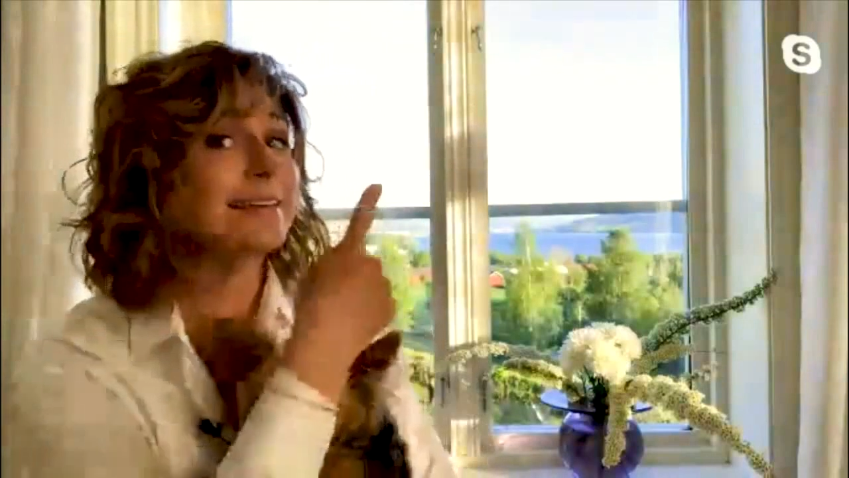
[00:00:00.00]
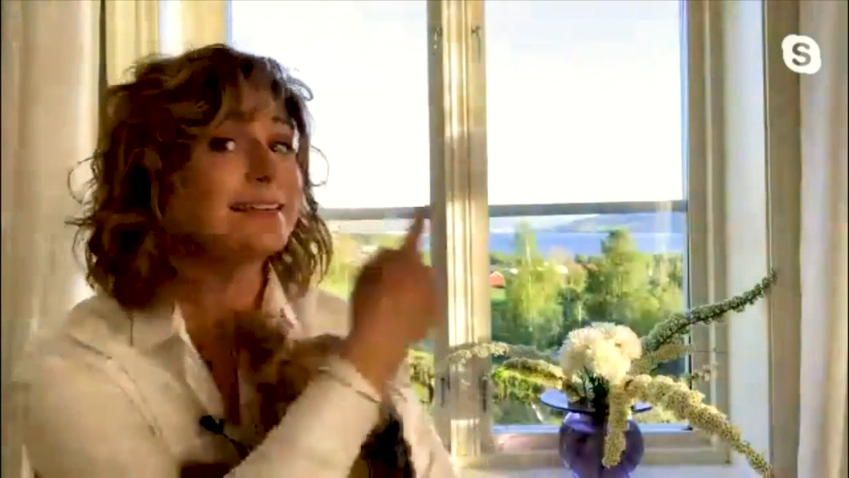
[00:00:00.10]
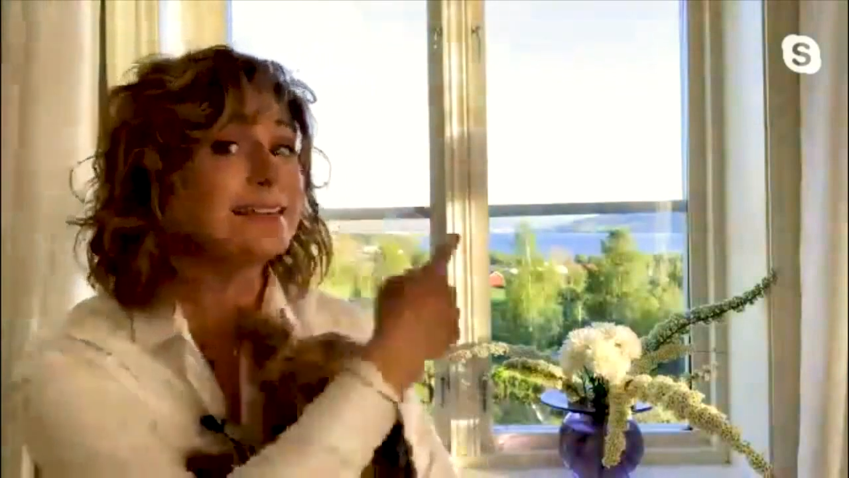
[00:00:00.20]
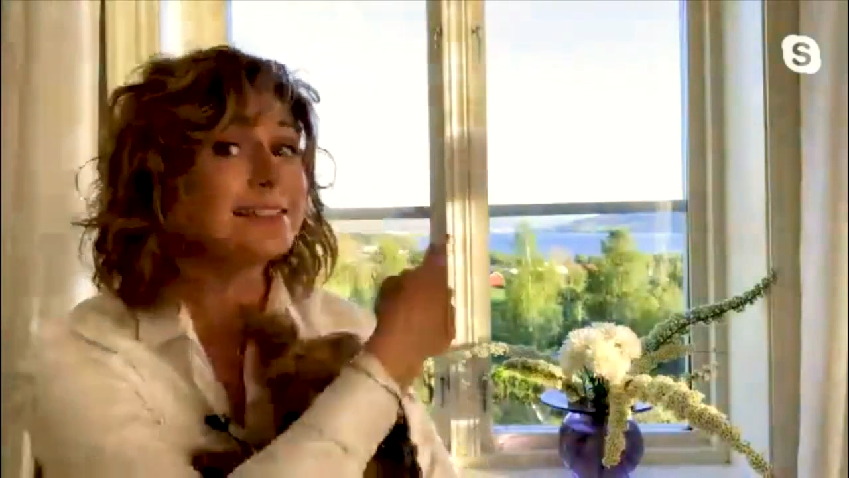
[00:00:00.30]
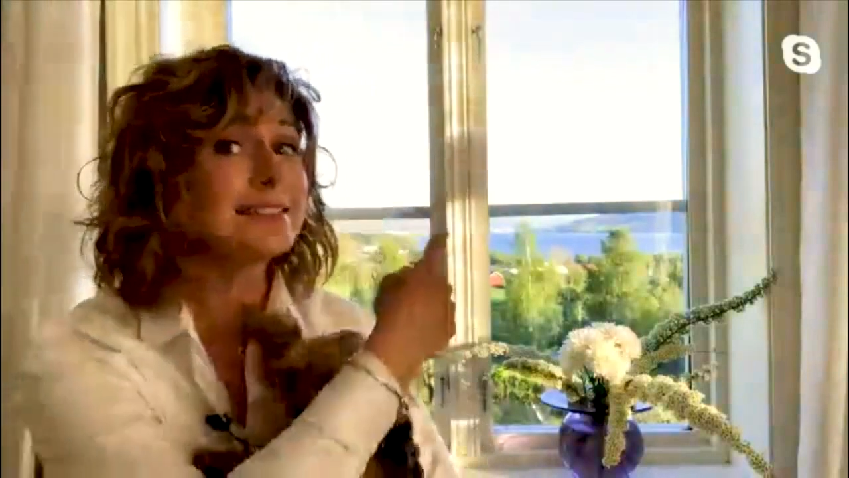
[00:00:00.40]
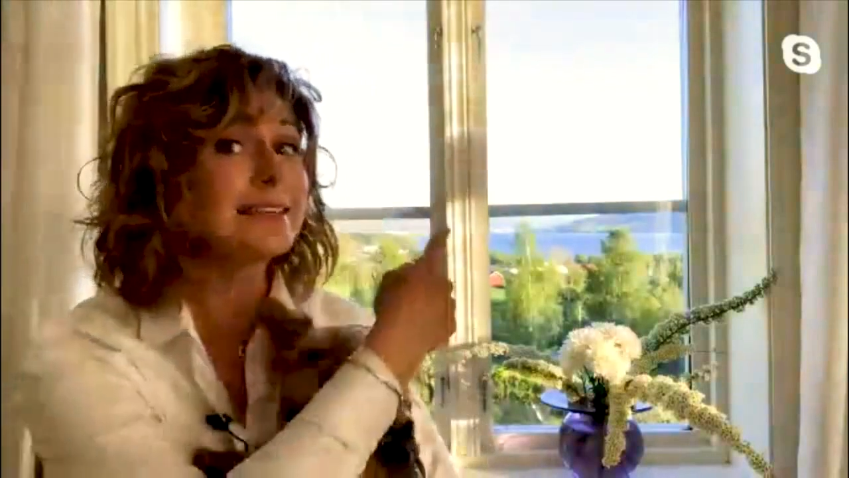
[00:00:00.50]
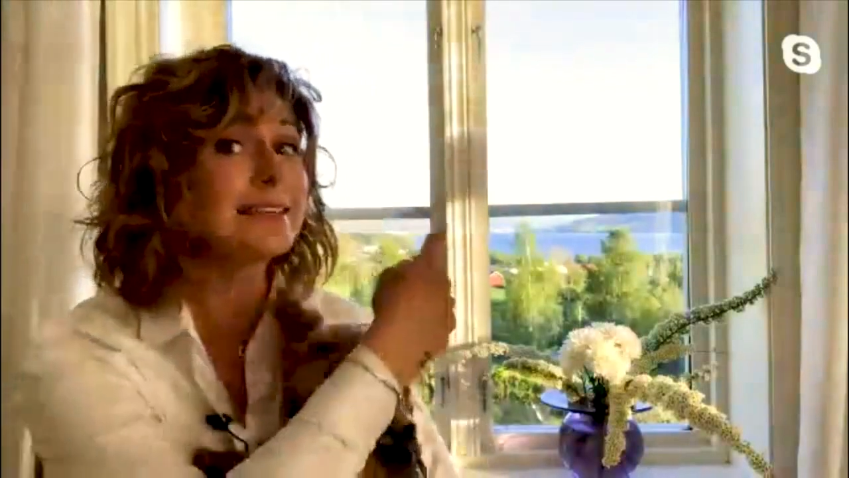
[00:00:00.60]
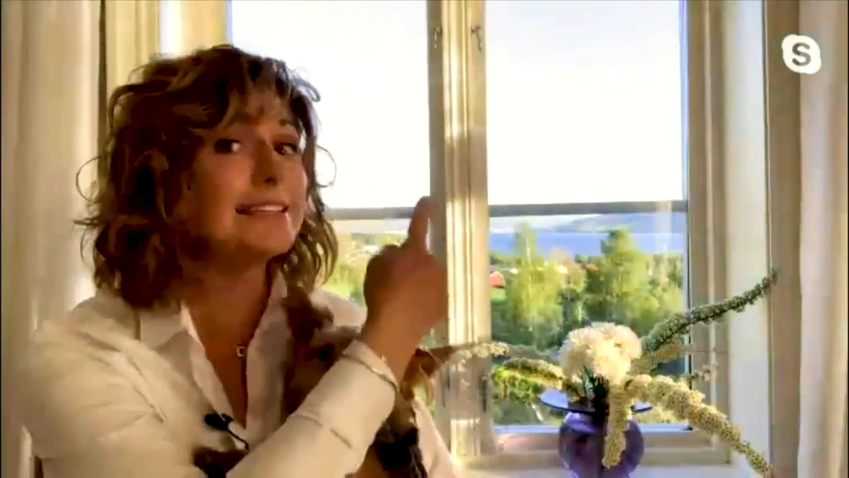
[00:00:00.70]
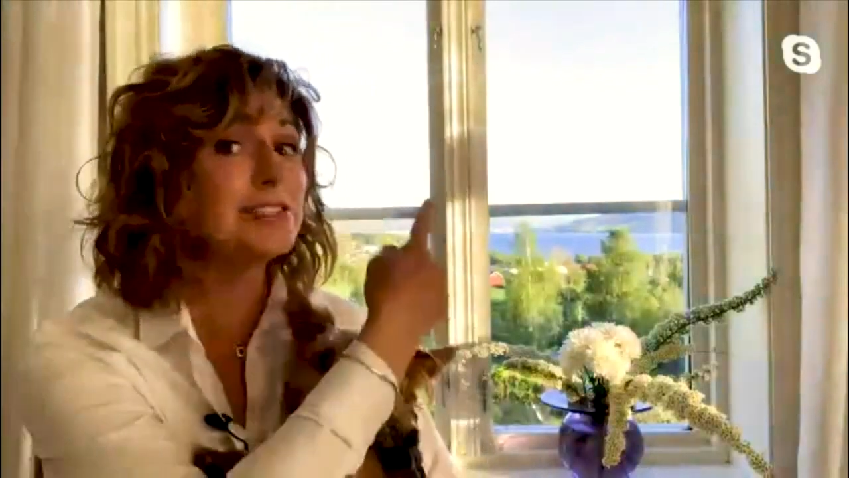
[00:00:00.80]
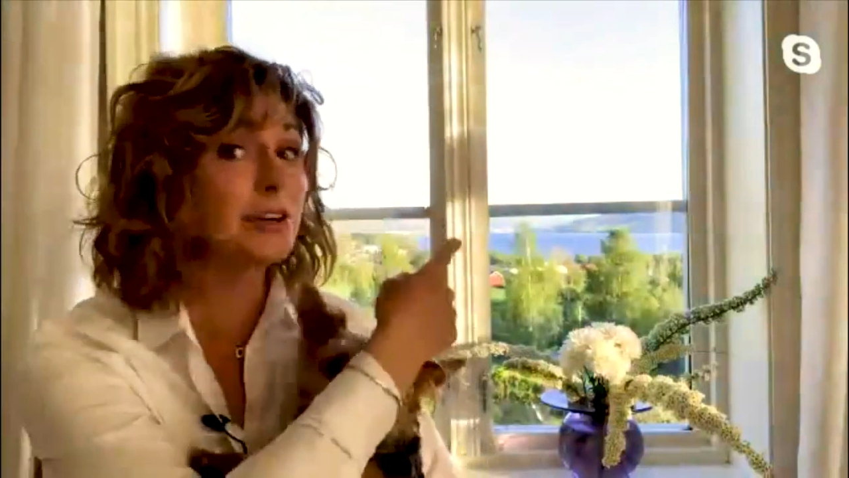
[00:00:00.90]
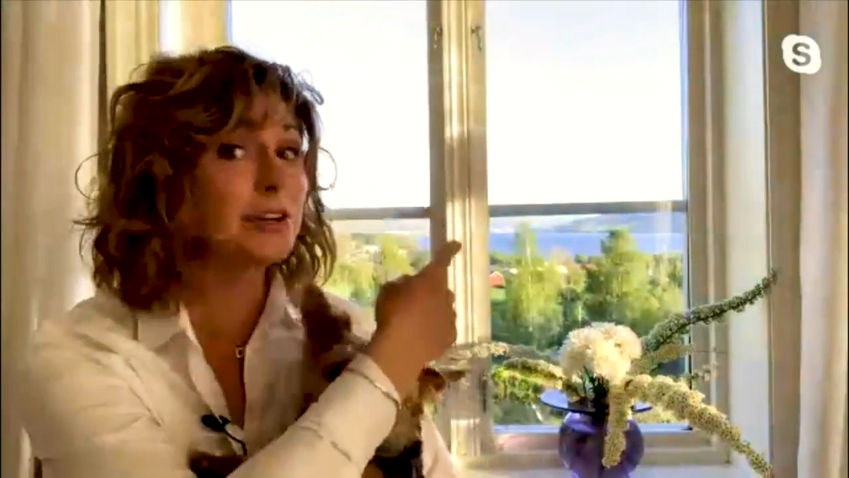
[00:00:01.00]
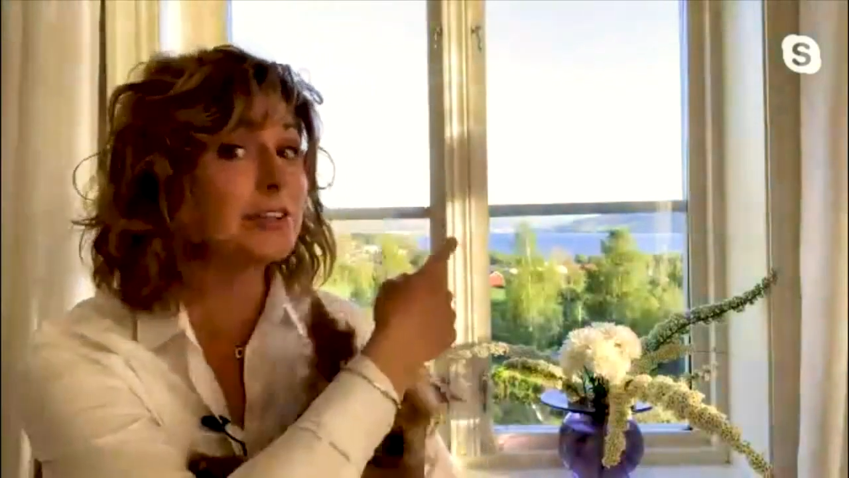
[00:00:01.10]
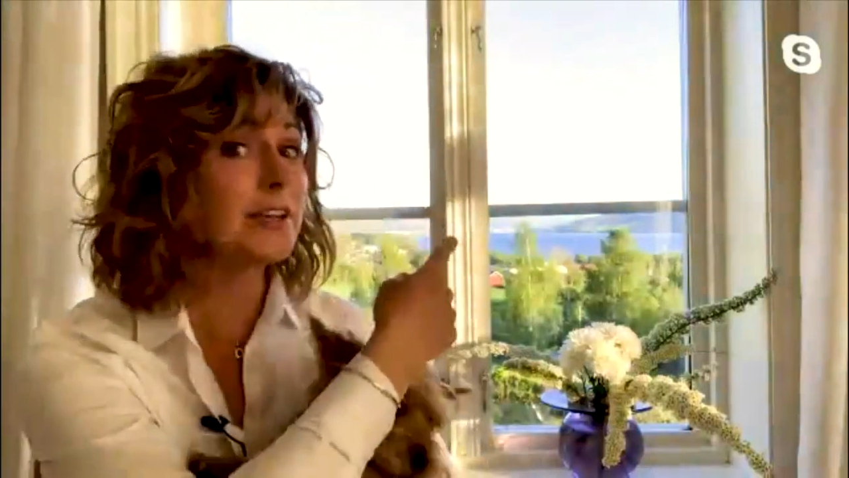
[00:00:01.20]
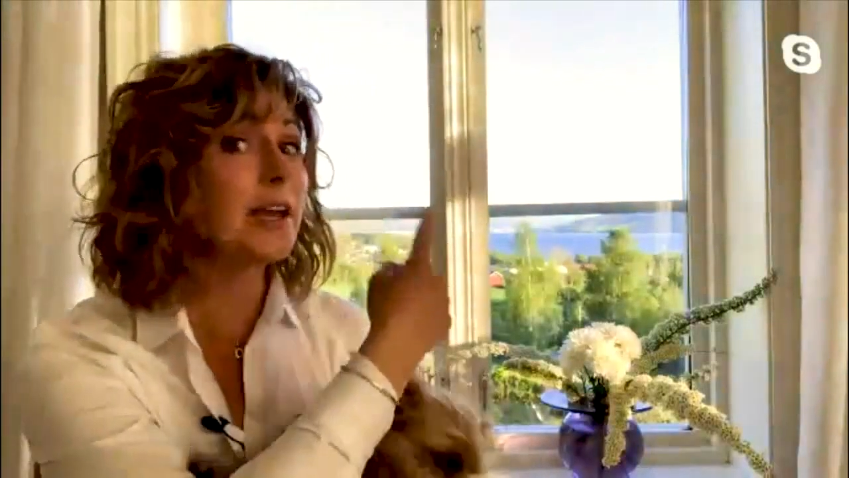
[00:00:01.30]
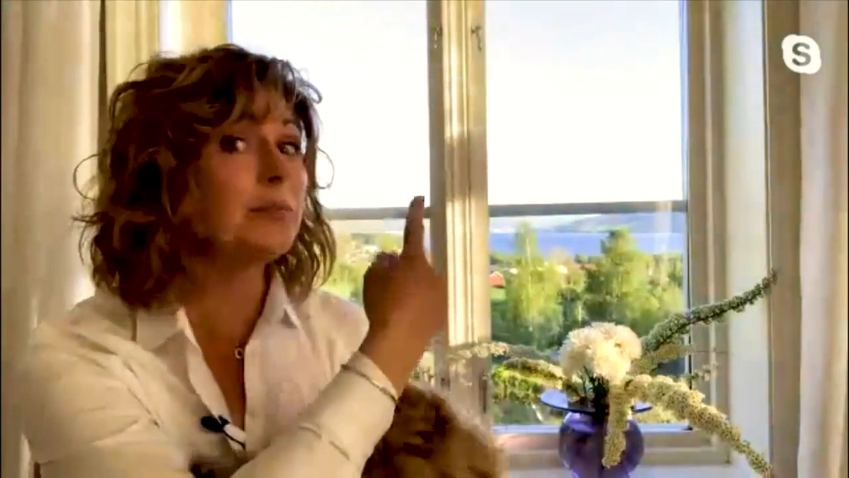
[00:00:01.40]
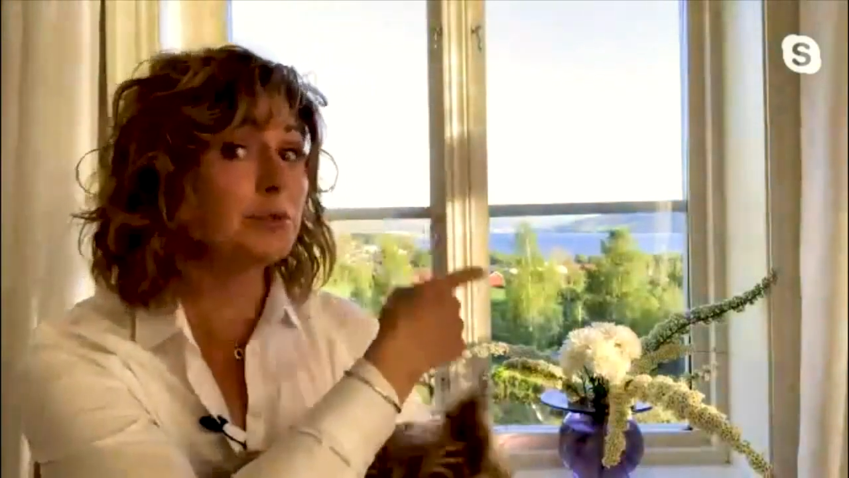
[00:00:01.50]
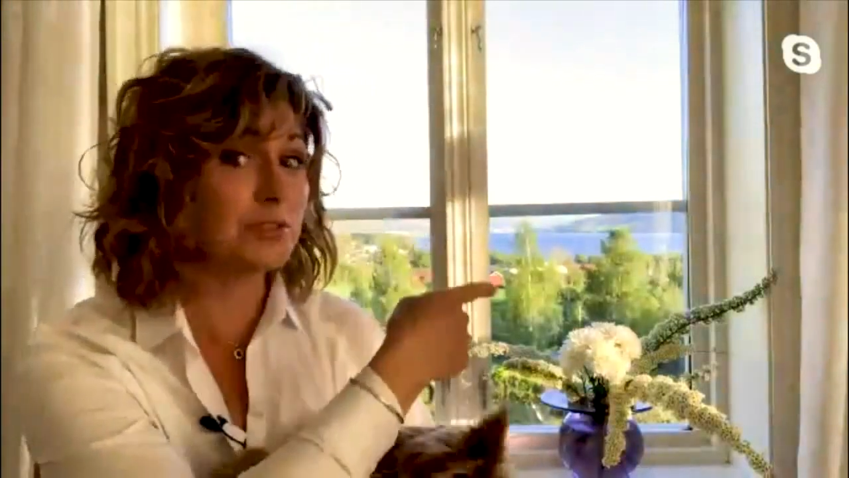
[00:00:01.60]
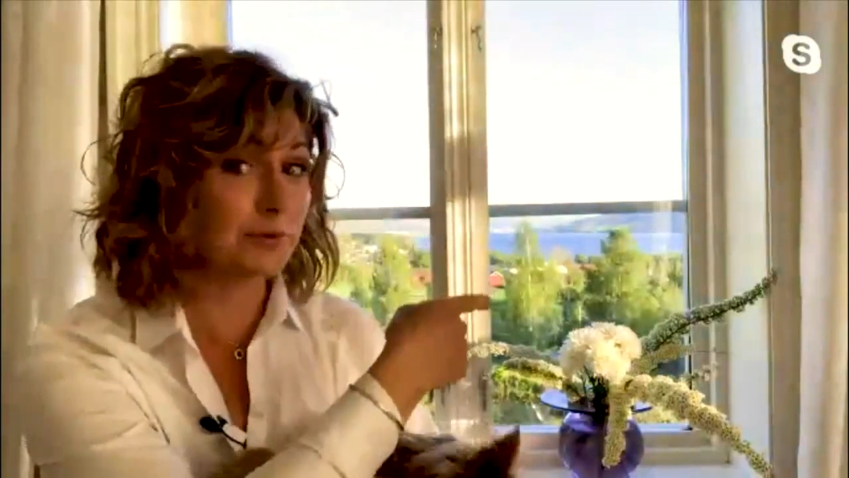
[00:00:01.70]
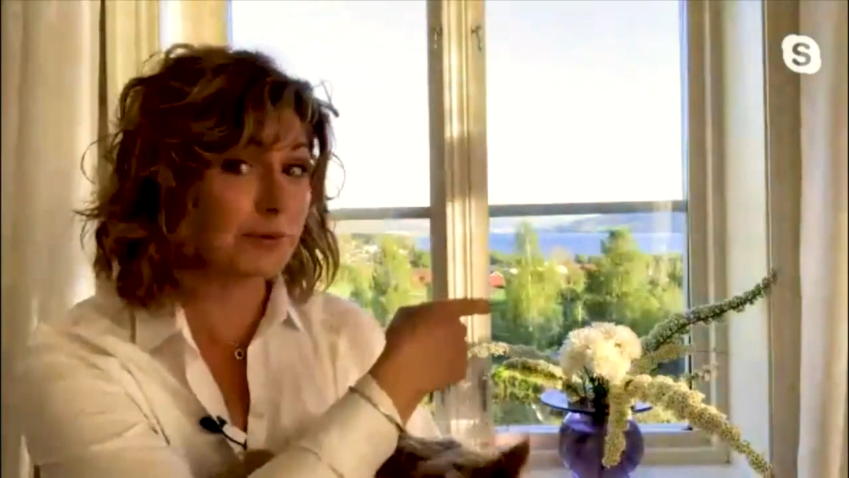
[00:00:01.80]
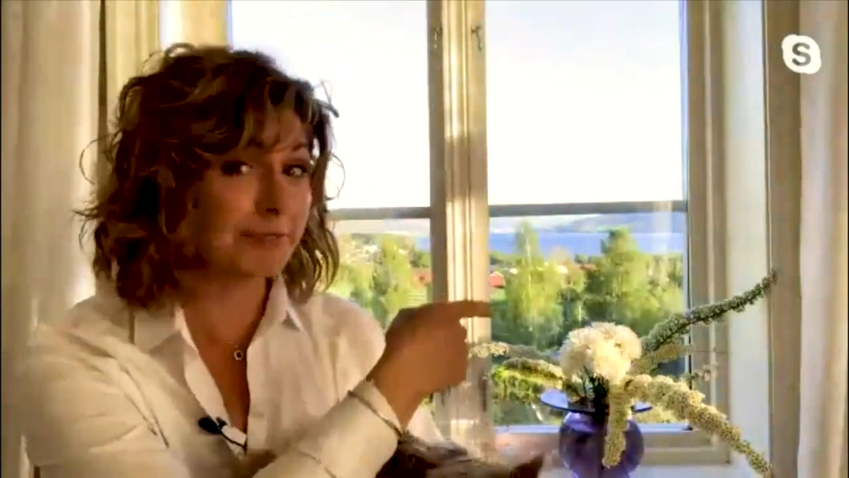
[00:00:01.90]
this is not a
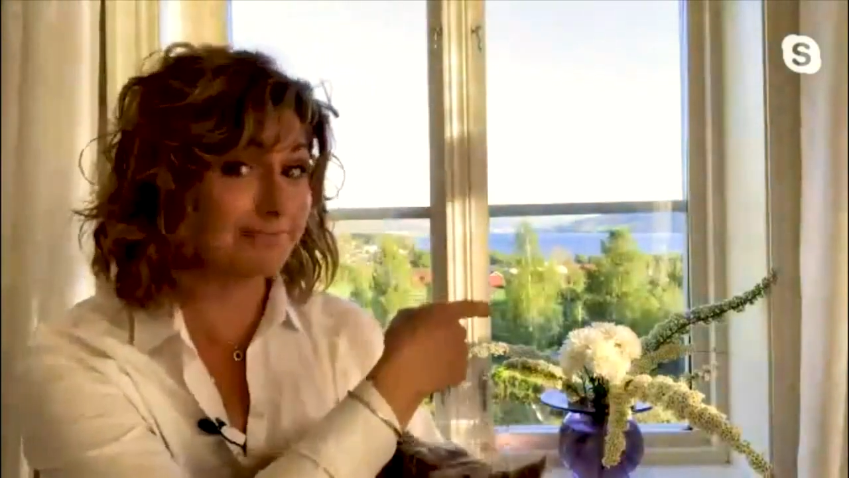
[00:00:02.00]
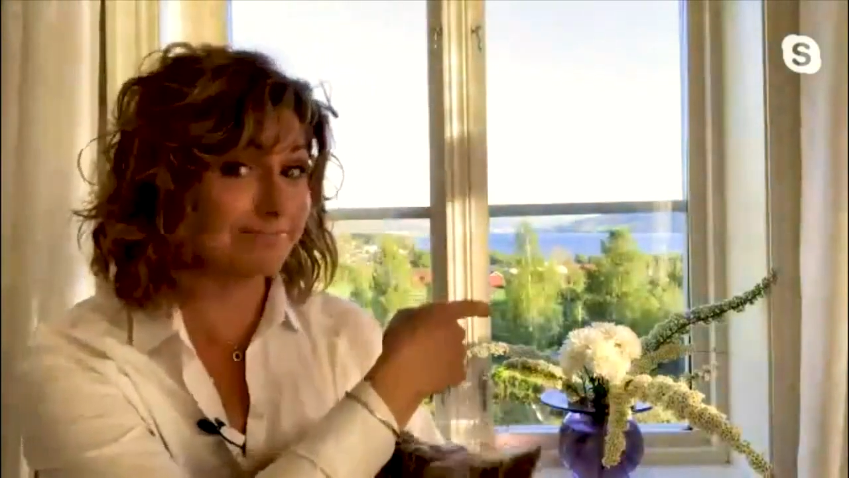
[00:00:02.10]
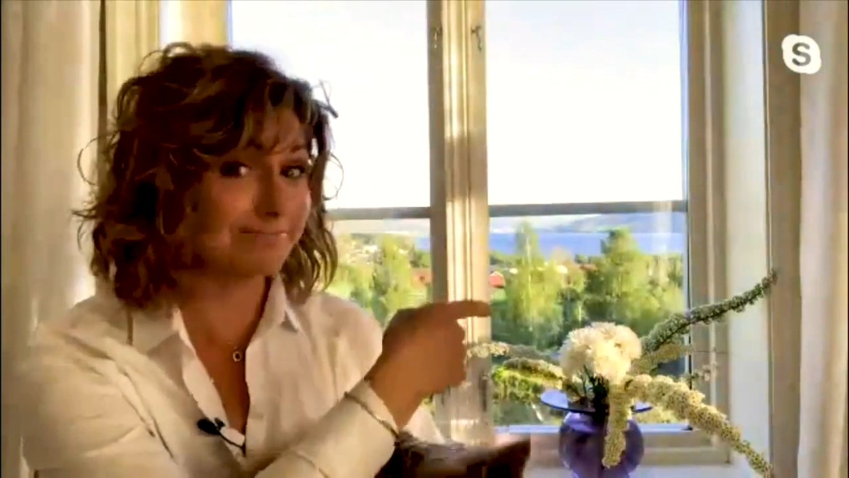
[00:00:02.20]
blue screen.